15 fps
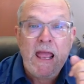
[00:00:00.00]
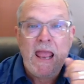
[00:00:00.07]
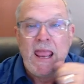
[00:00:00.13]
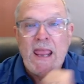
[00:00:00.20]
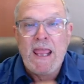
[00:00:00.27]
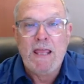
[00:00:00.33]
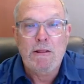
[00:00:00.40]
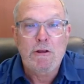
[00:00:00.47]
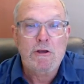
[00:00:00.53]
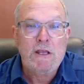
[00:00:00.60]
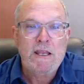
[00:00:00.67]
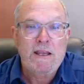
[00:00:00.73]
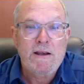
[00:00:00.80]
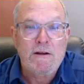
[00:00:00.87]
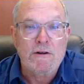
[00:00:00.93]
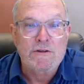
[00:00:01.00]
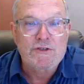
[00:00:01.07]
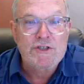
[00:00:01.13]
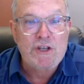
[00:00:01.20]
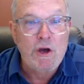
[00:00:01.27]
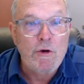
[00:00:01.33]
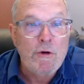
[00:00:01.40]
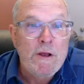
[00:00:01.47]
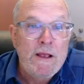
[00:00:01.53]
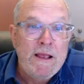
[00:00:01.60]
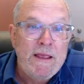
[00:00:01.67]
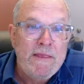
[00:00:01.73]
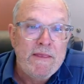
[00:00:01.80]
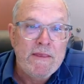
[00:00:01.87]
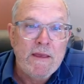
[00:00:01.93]
And look at here. So
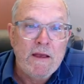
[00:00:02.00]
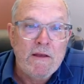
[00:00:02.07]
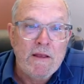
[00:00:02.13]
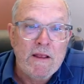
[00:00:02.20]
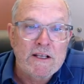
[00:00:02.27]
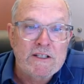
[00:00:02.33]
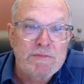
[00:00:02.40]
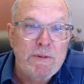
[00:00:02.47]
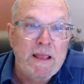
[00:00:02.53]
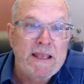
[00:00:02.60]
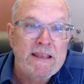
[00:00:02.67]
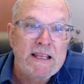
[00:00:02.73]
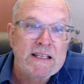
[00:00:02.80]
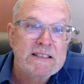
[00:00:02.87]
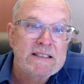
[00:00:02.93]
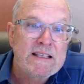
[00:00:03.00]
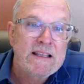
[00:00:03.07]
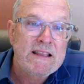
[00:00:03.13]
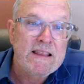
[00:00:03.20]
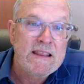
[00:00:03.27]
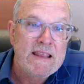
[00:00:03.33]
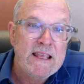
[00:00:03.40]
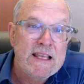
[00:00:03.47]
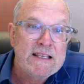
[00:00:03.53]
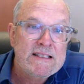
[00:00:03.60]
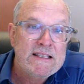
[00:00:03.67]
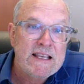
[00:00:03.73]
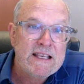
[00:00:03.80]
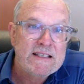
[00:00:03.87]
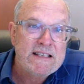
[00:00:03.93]
I'll explain this.
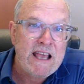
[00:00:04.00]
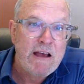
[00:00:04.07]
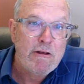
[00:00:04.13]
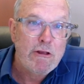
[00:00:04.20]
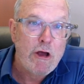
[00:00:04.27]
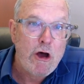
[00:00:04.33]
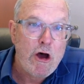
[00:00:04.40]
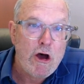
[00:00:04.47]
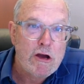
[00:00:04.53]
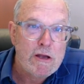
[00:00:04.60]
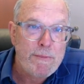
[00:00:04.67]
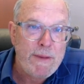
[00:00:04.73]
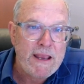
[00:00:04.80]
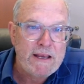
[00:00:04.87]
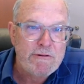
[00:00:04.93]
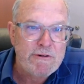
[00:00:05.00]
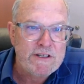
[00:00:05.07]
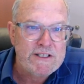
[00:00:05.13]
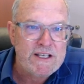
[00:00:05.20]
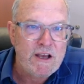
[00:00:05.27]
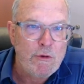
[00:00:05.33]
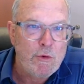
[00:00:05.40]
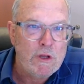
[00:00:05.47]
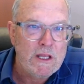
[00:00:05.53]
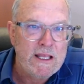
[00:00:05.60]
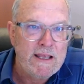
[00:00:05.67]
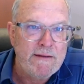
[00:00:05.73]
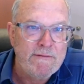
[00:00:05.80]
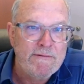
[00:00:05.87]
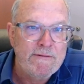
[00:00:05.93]
This is how long a pancreas cell will
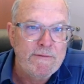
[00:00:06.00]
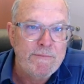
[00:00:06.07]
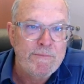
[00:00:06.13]
live.